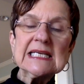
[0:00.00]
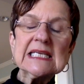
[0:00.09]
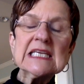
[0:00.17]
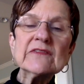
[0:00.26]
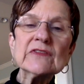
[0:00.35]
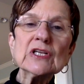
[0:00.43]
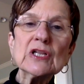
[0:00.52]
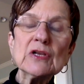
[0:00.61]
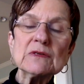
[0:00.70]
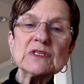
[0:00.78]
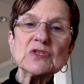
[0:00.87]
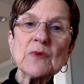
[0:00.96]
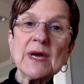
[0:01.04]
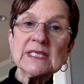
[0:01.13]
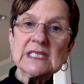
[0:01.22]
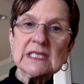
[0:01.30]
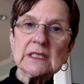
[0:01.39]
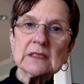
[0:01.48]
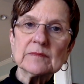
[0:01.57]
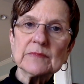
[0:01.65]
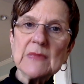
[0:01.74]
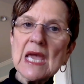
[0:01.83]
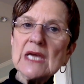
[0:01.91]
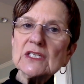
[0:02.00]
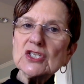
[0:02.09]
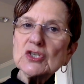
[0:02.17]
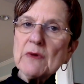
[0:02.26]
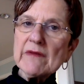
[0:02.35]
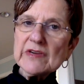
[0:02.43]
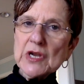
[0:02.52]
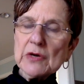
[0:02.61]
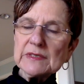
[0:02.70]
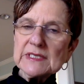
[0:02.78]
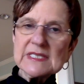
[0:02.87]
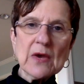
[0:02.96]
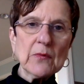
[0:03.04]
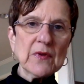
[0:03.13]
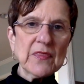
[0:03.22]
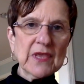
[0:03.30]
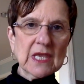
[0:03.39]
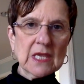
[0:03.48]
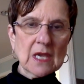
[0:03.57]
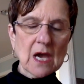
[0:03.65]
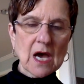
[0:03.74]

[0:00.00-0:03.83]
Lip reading: even close to ideal. Did you ever notice that when the